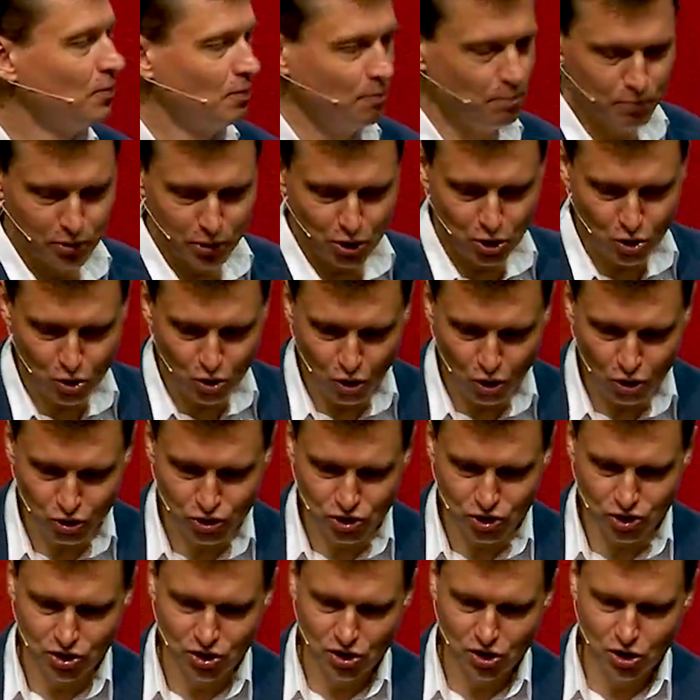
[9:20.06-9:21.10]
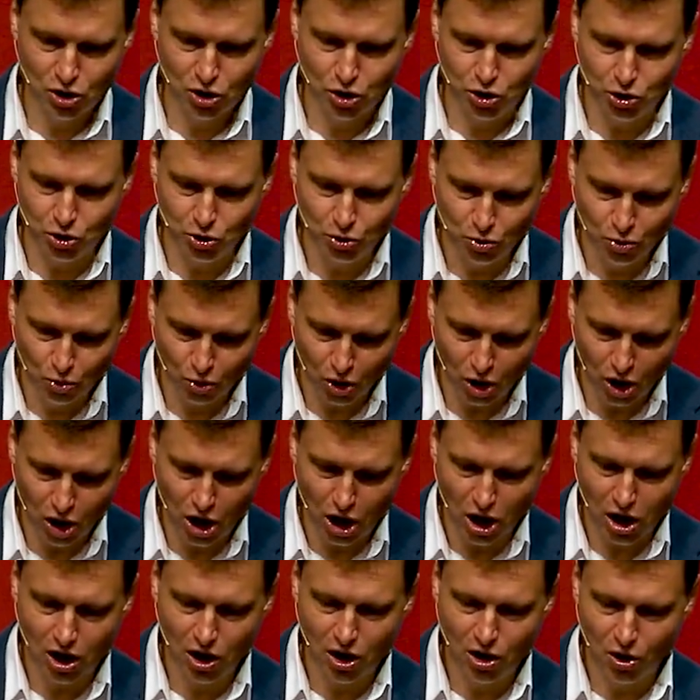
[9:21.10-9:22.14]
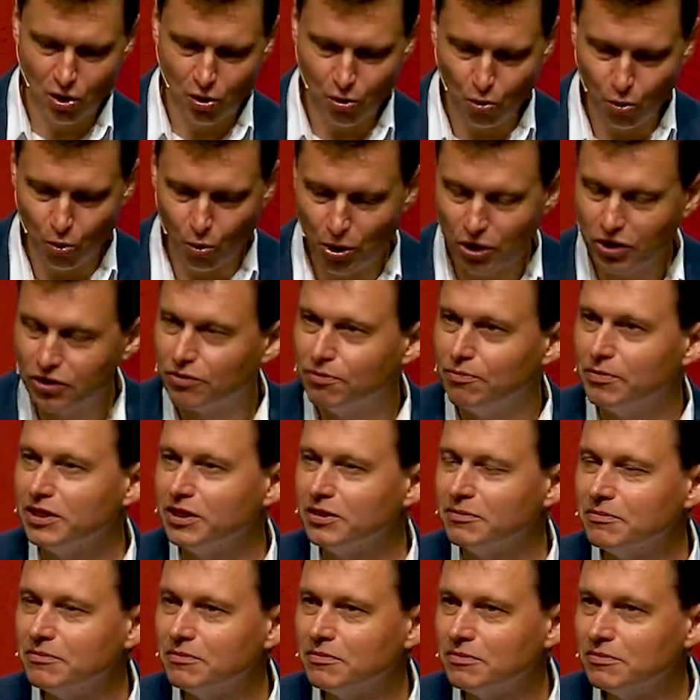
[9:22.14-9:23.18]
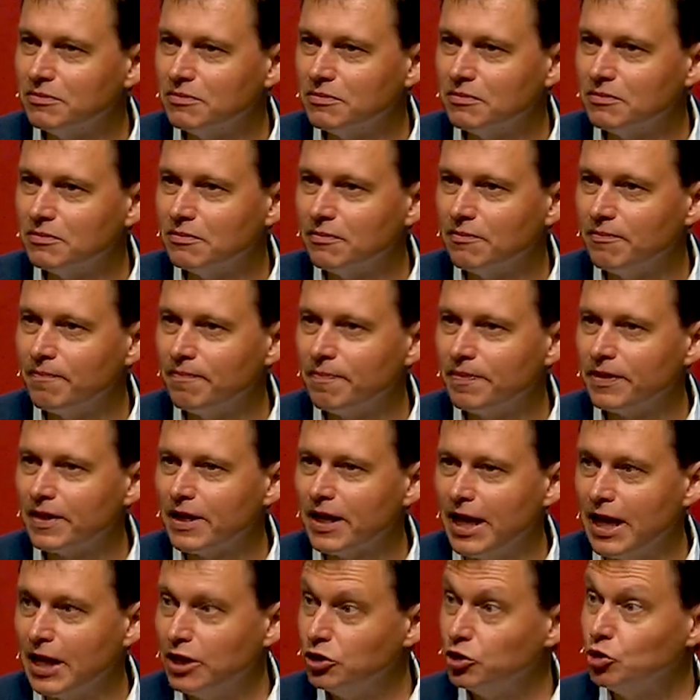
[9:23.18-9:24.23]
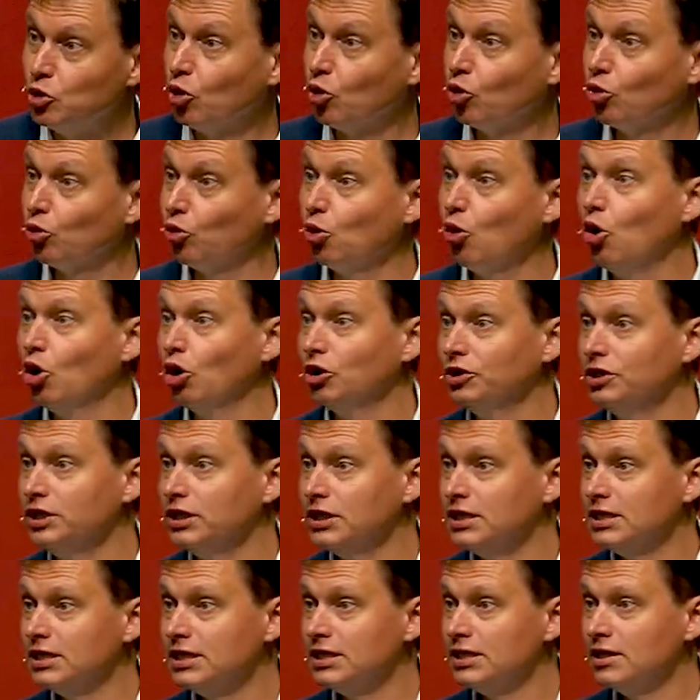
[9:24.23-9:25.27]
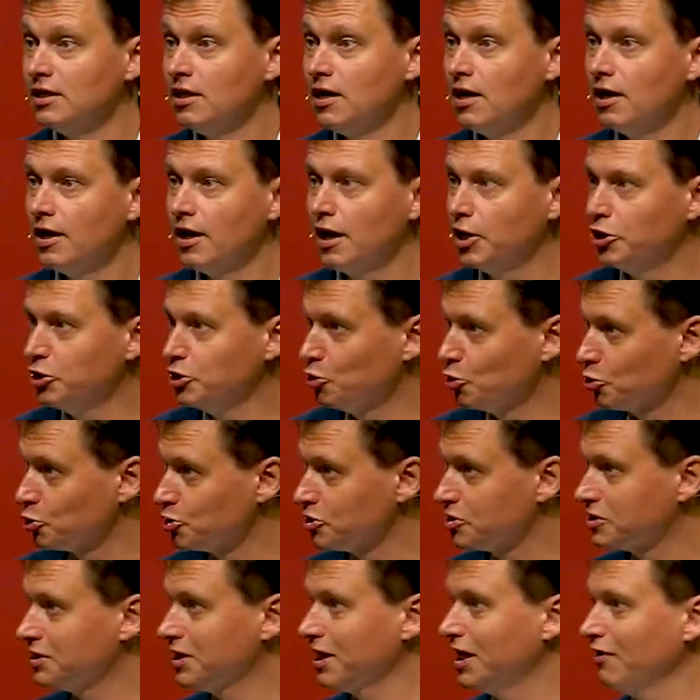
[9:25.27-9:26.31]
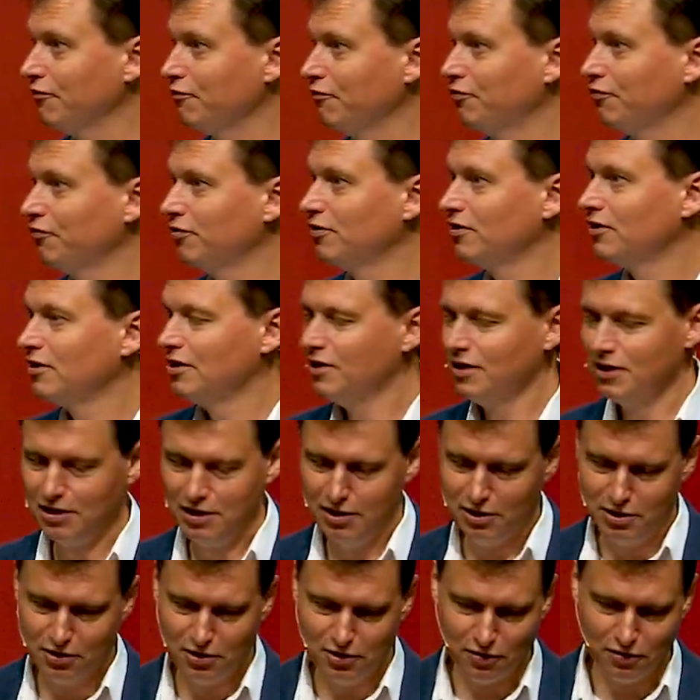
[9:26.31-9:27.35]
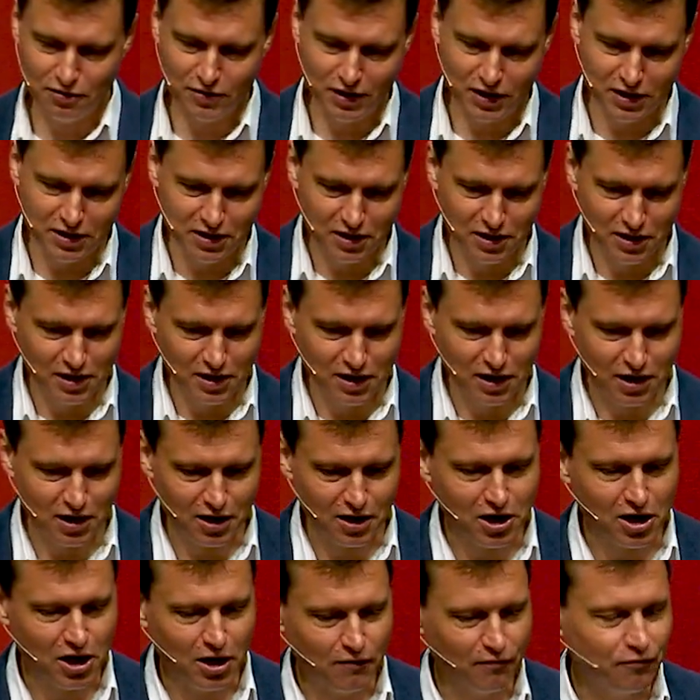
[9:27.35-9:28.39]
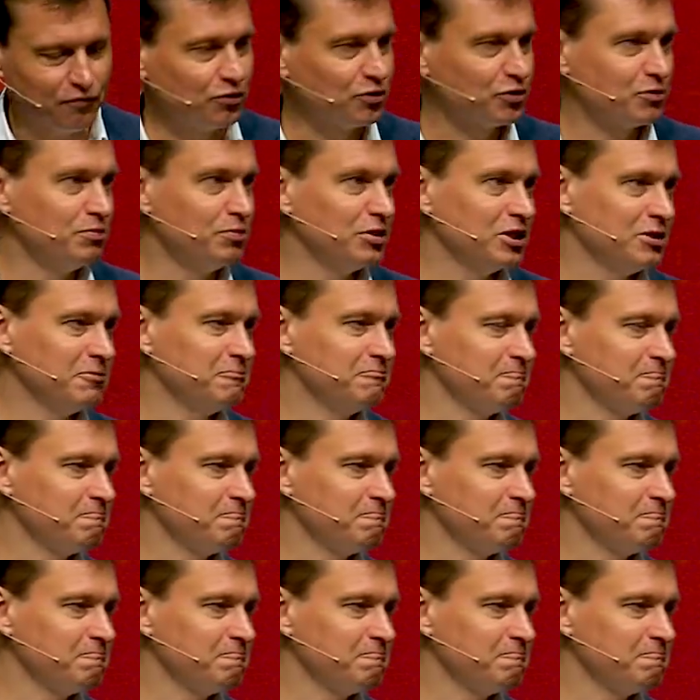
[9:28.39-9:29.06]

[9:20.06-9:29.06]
Because you are with me, and your rod and your staff, they comfort me.